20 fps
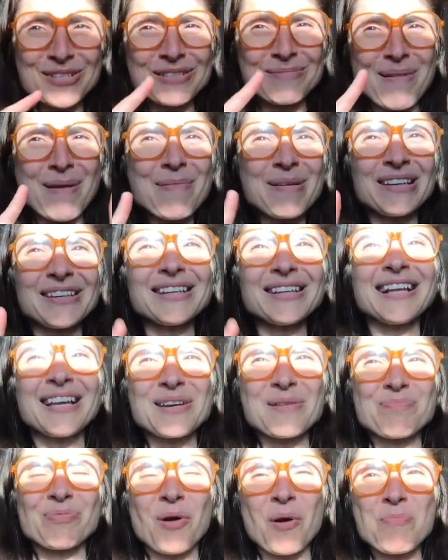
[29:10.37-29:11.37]
which is maybe a little
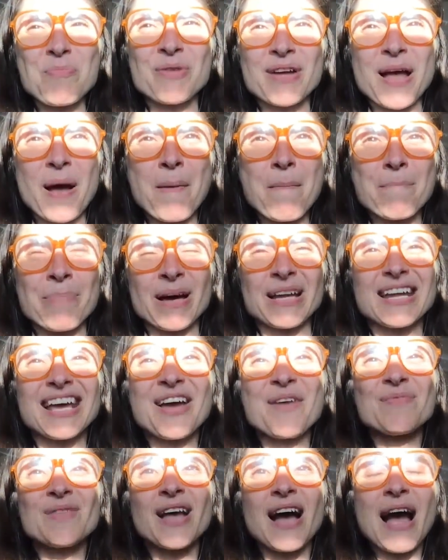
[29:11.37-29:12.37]
inappropriate, but
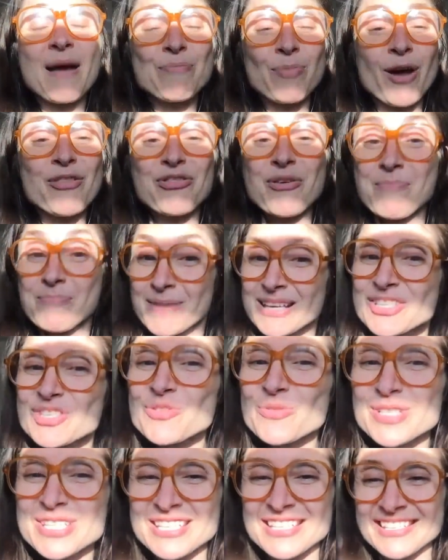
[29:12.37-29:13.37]
I brought the
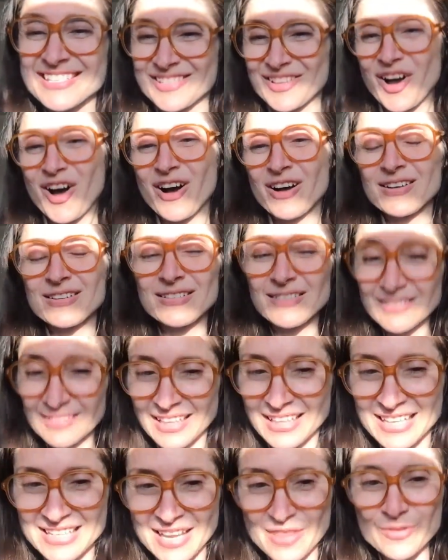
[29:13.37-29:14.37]
mistress's song,
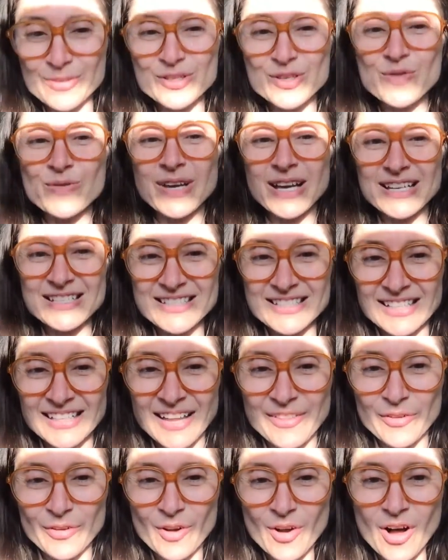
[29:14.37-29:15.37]
like Another Suitcase in
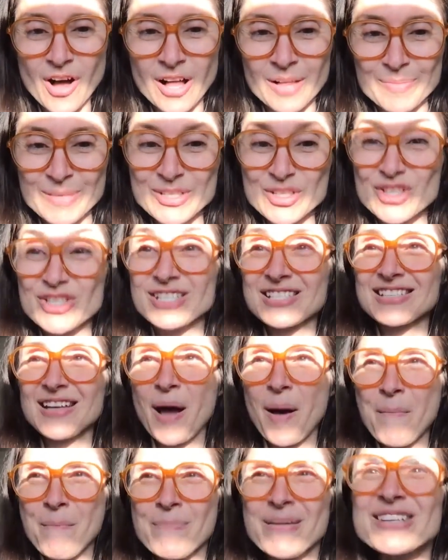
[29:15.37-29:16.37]
Another Hall. I mean, she's
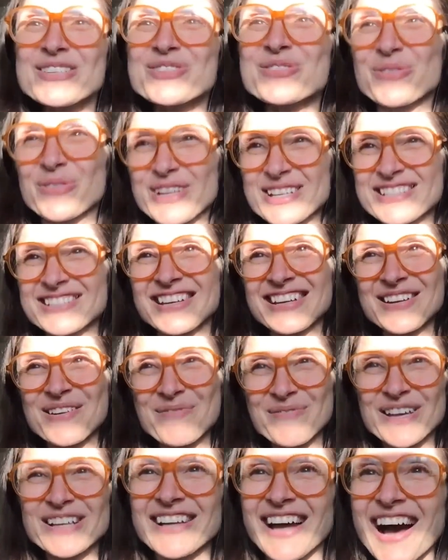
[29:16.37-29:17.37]
a mistress in
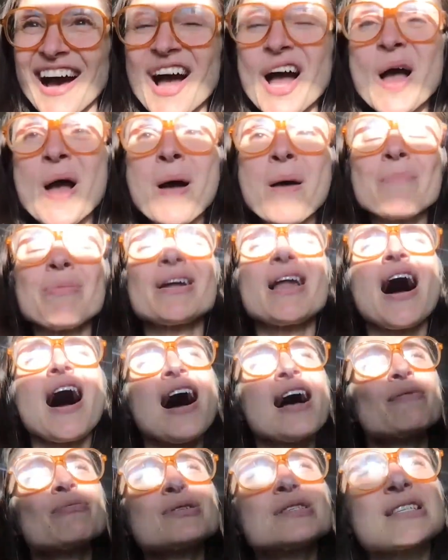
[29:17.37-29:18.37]
Evita, but
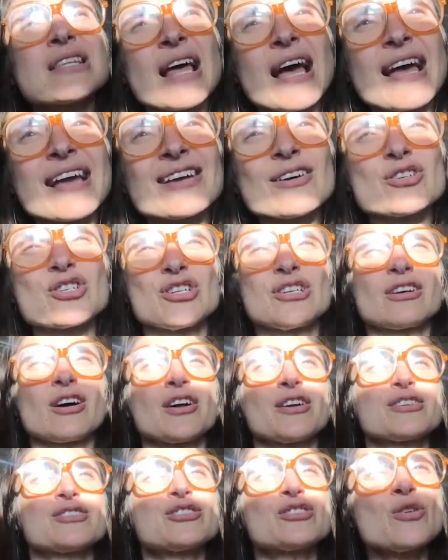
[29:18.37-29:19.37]
I was like, she's
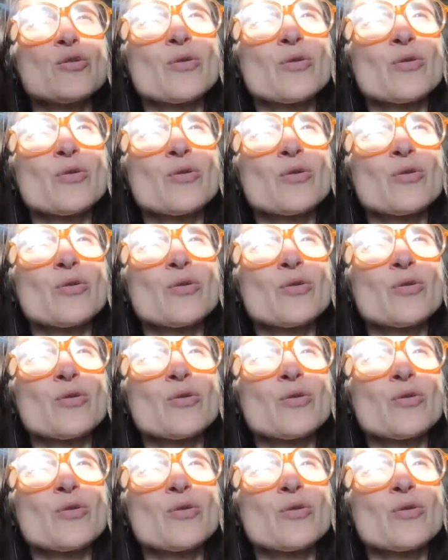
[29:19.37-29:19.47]
got a